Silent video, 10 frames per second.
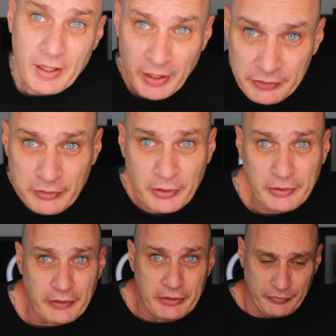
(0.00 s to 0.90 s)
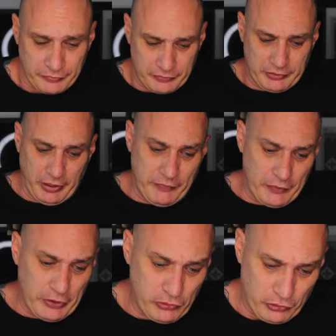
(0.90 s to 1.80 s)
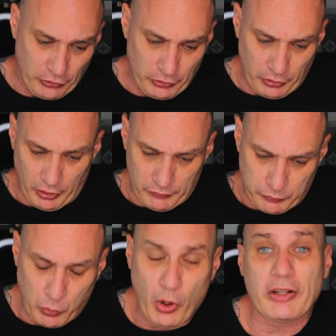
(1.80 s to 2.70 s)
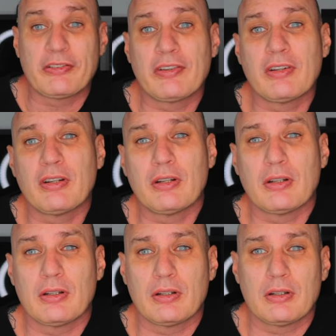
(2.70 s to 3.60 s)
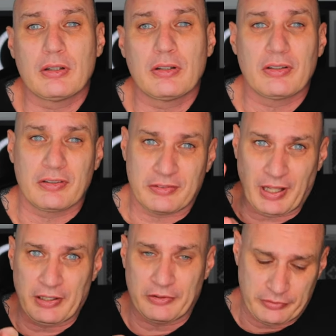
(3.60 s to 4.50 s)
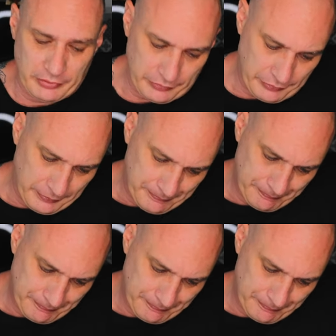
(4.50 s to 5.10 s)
Let's look at the def definition of what talent is.